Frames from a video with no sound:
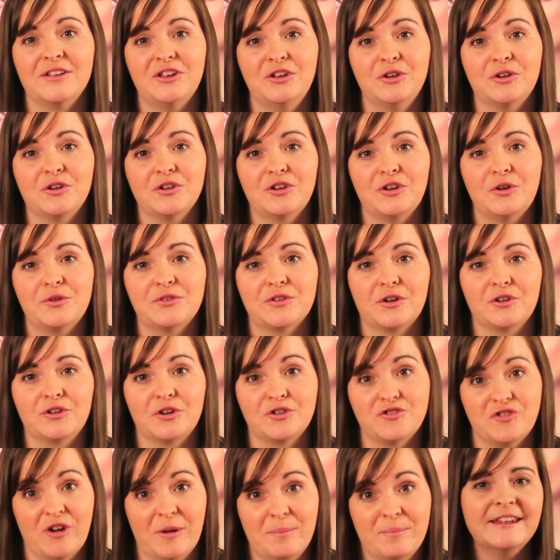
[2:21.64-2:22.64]
that you could use on your
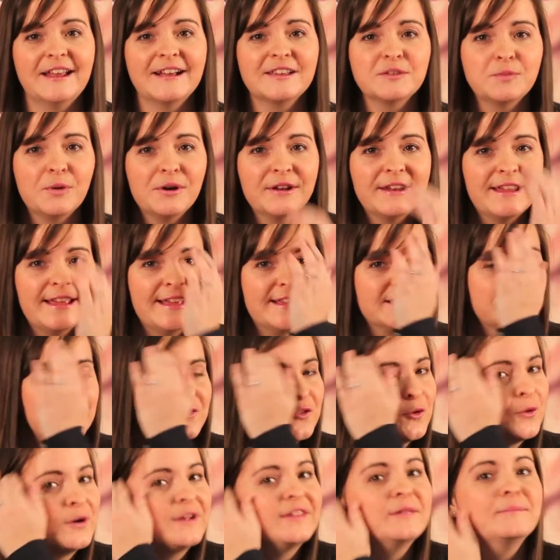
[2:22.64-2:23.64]
trip. The next one is
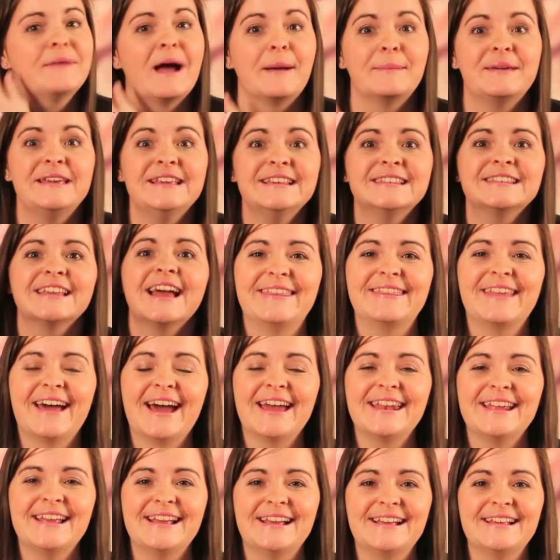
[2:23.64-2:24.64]
for the mammies, and
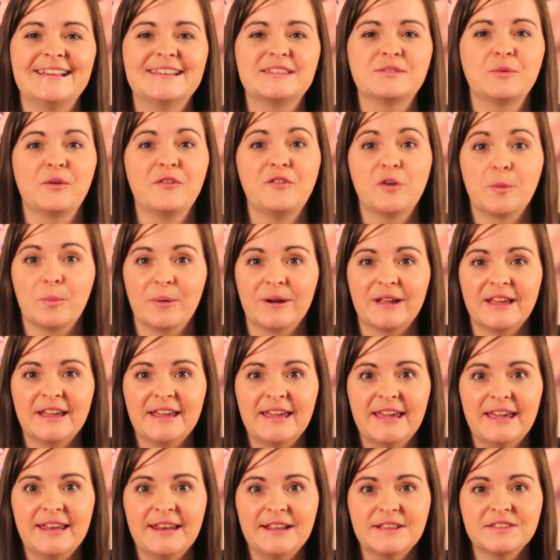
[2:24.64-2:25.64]
that is if you're bringing
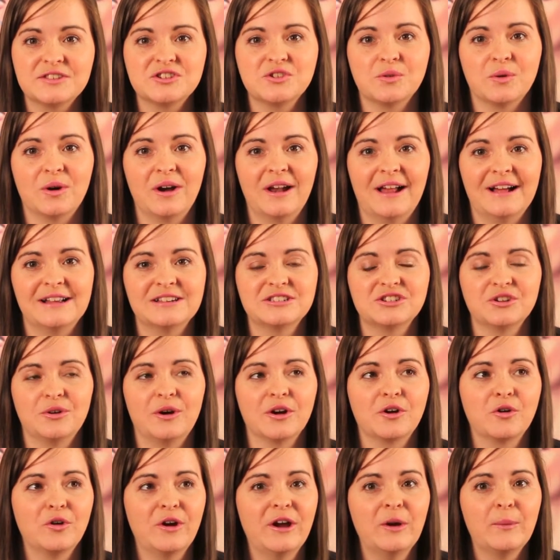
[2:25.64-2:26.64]
kiddies to Orlando,
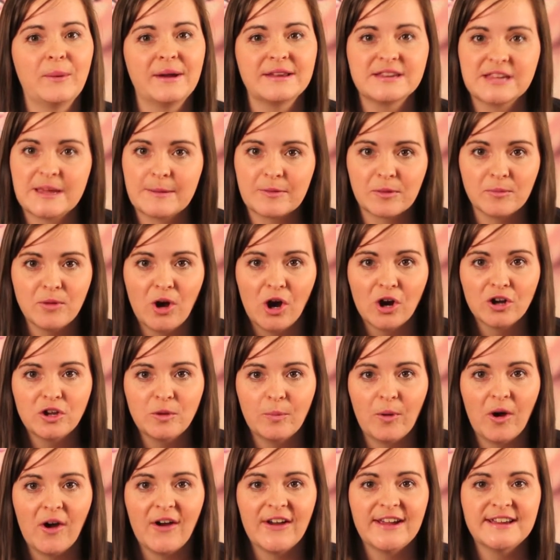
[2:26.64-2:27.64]
a great way to keep them
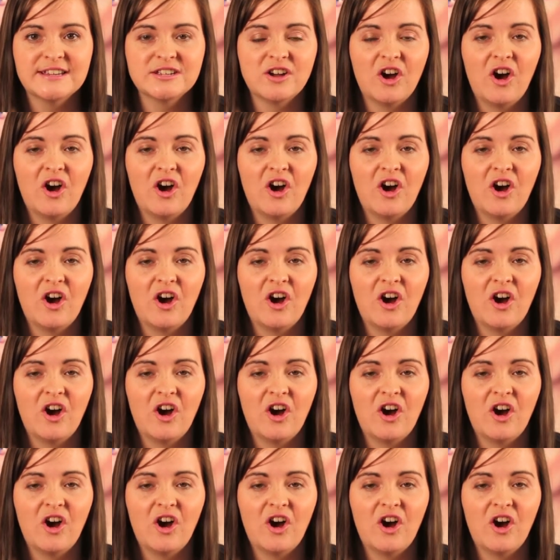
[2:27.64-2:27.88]
occupied